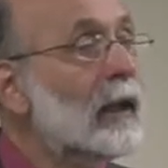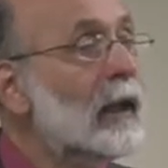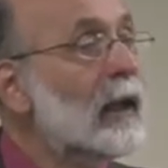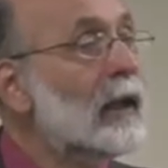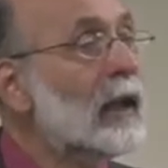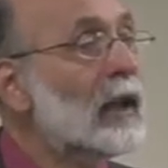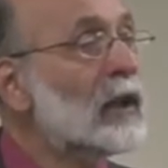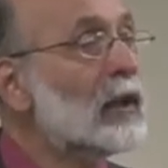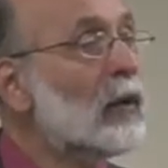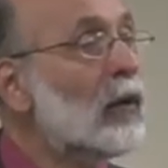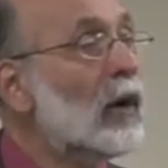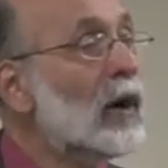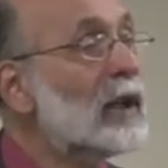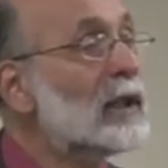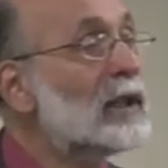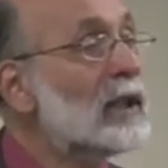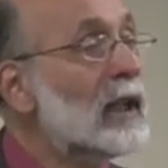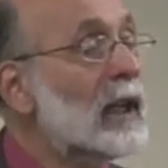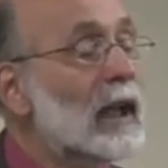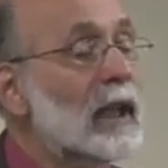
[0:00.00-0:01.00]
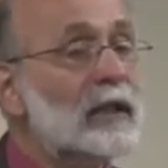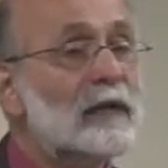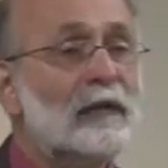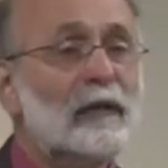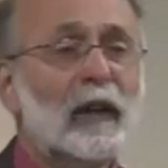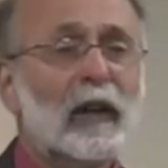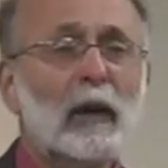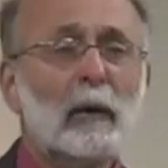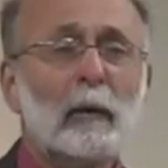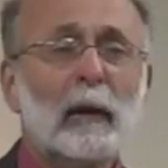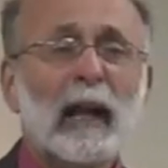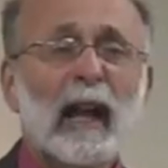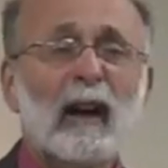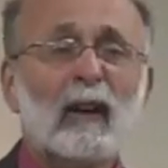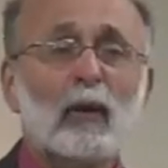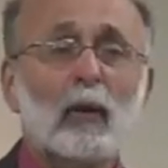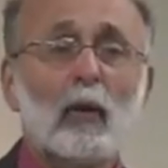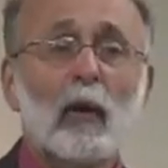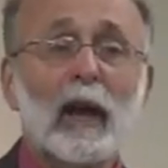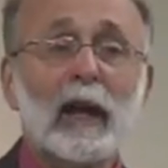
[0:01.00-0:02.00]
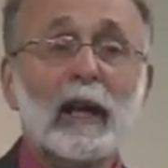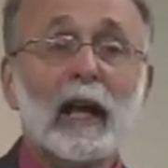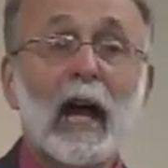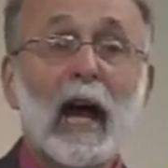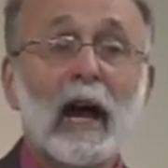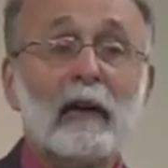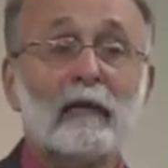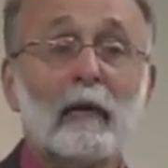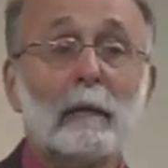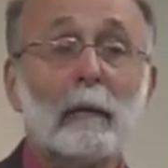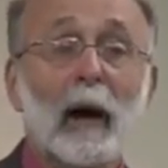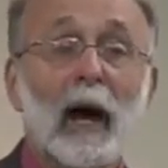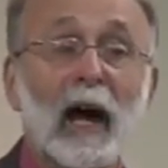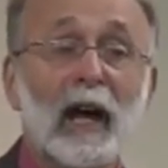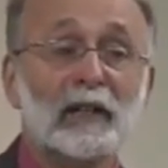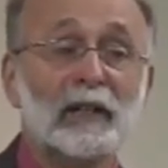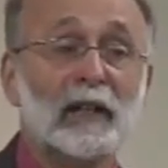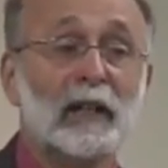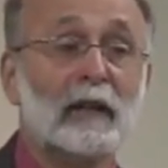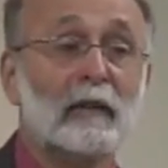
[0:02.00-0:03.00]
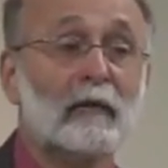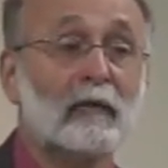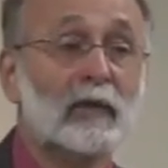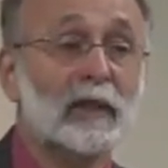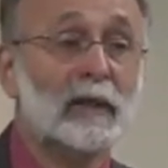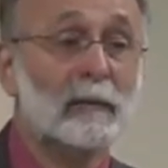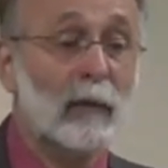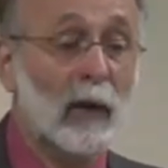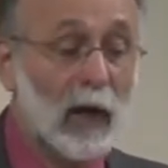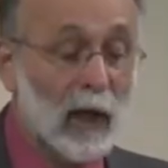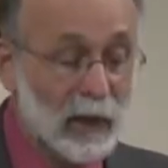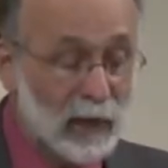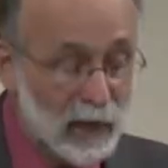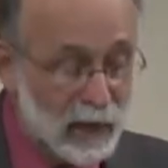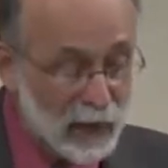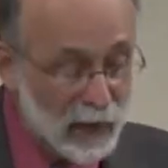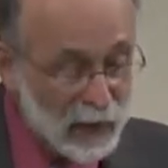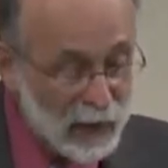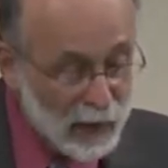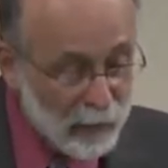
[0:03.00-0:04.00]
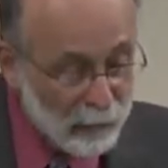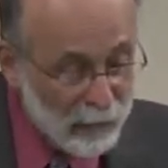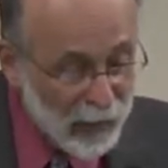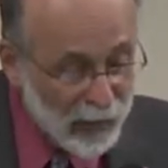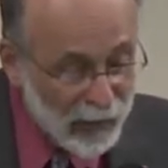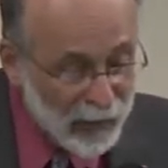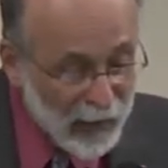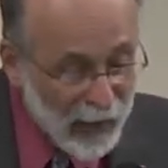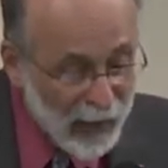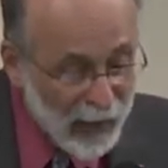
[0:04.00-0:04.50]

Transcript: in other words, it's figuring out a way to have a positive response to something